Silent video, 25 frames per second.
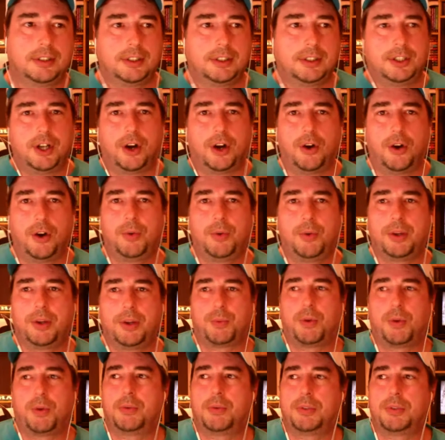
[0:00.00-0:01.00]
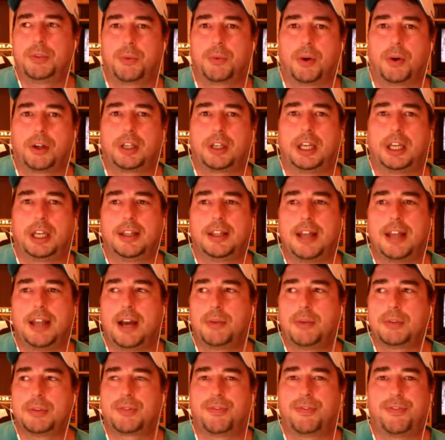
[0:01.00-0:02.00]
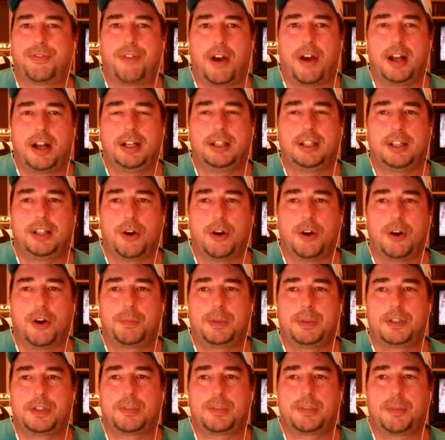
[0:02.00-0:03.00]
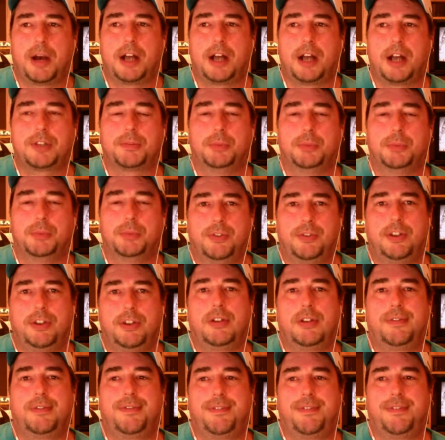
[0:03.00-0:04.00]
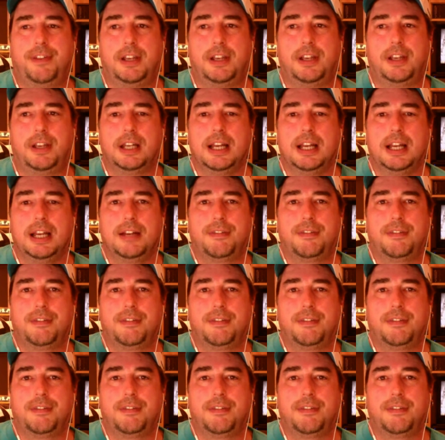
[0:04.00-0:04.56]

go with what was working, and that was finding the open spots, moving your feet,